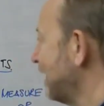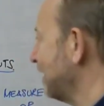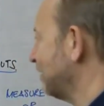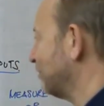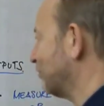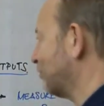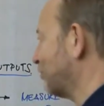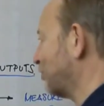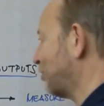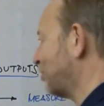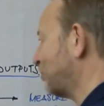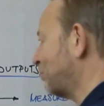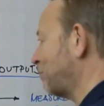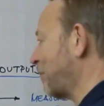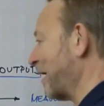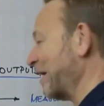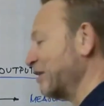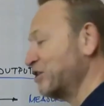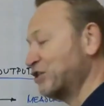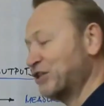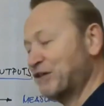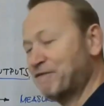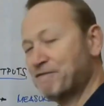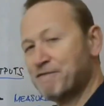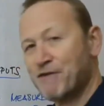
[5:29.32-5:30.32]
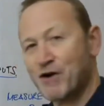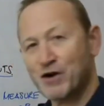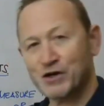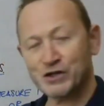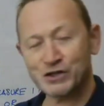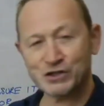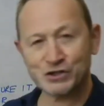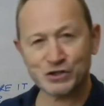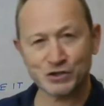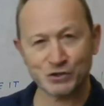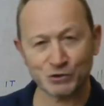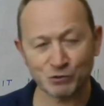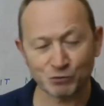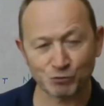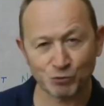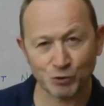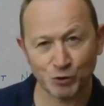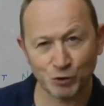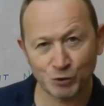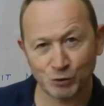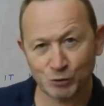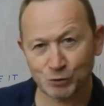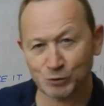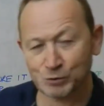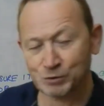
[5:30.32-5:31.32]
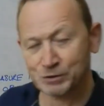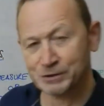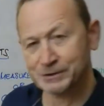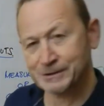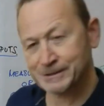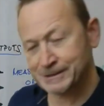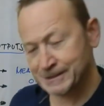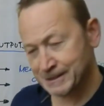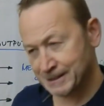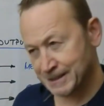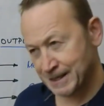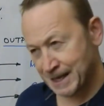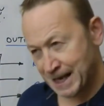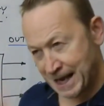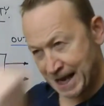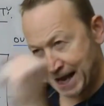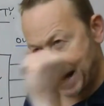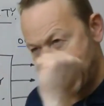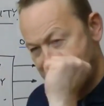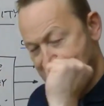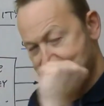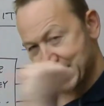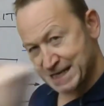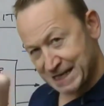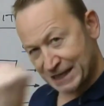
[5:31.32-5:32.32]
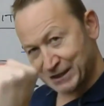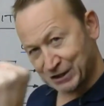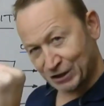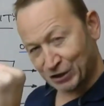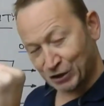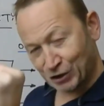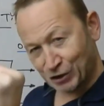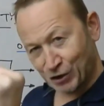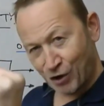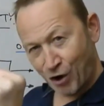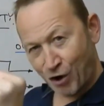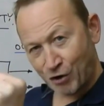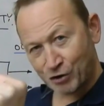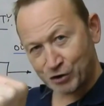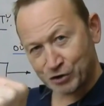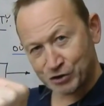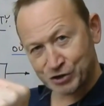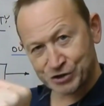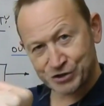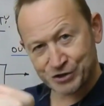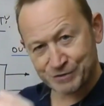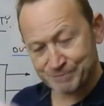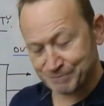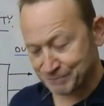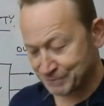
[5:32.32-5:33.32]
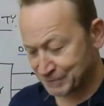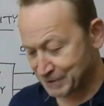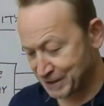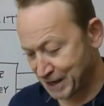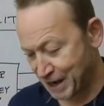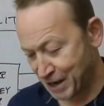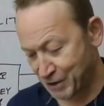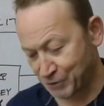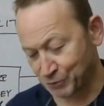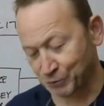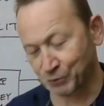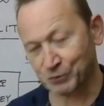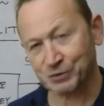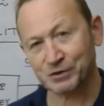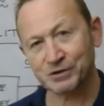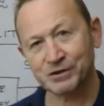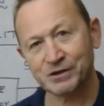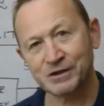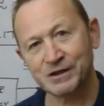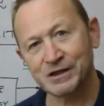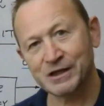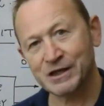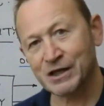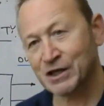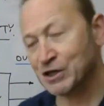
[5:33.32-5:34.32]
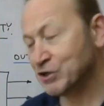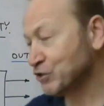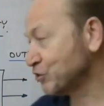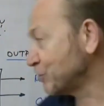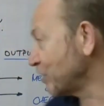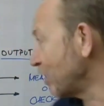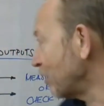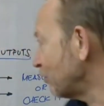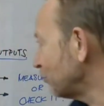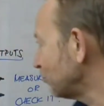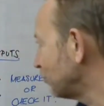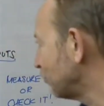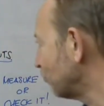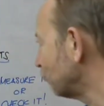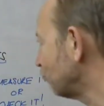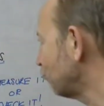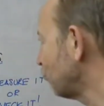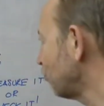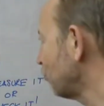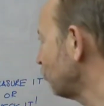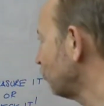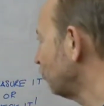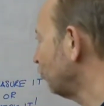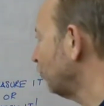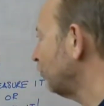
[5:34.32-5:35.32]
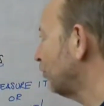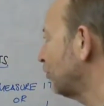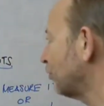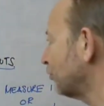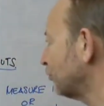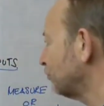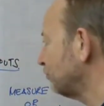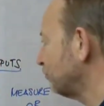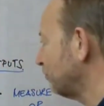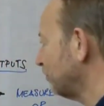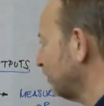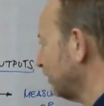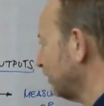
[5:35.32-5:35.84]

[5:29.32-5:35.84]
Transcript: it specifies the rule and it locks them down so the rule could